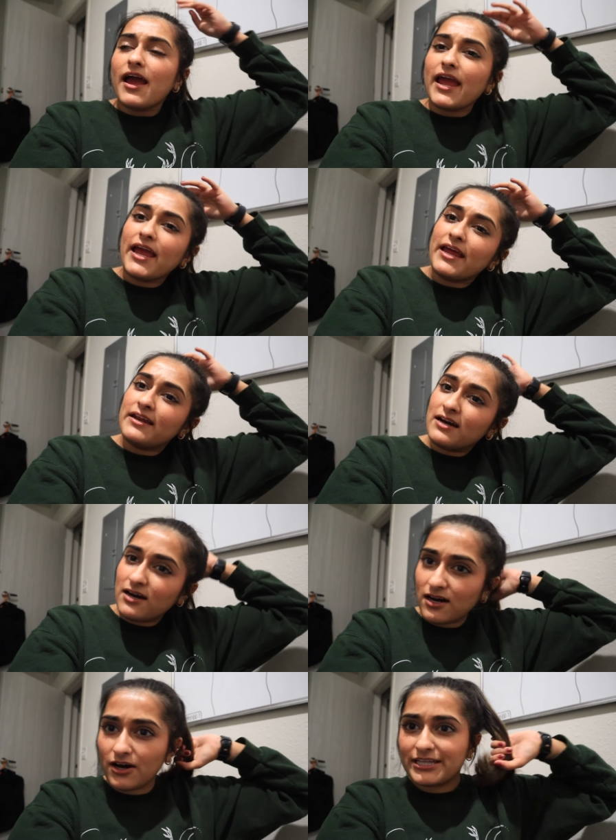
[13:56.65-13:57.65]
in
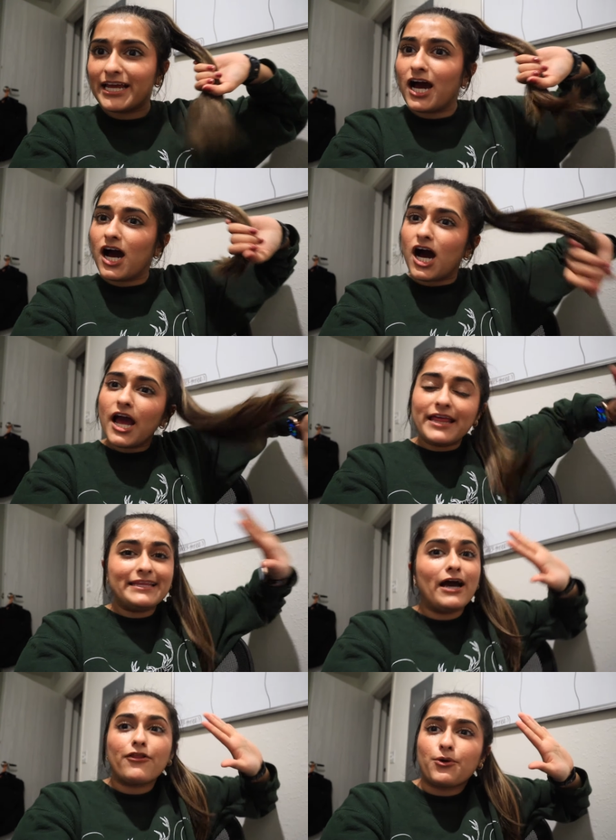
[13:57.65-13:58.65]
on the in
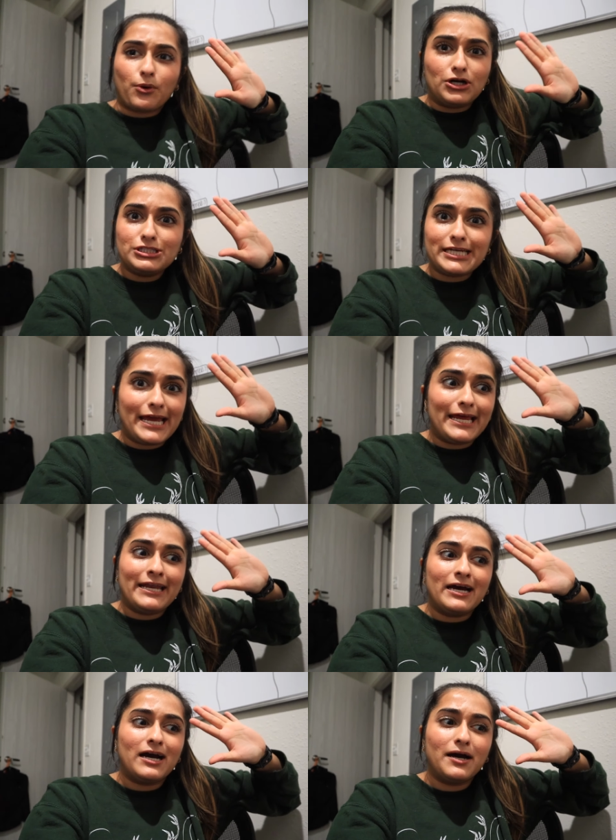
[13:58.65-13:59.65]
the other world in
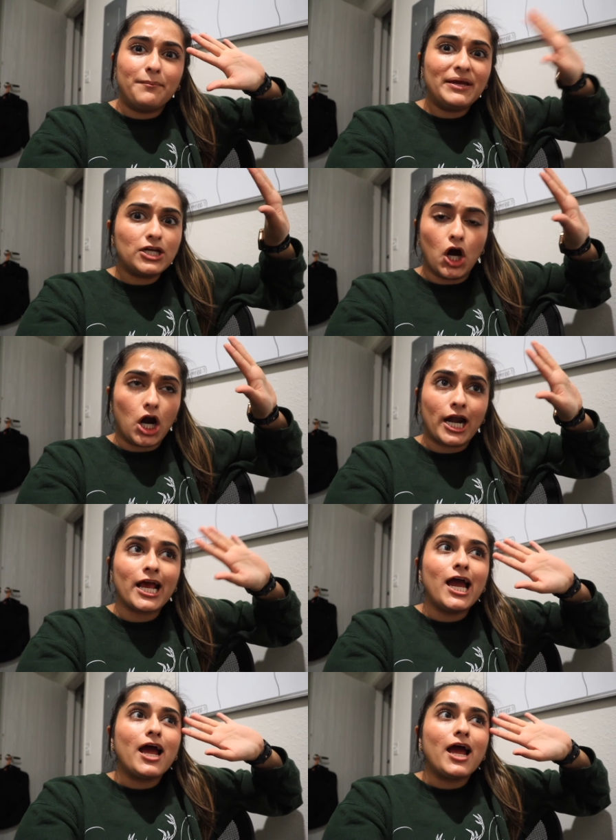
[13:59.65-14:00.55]
midgard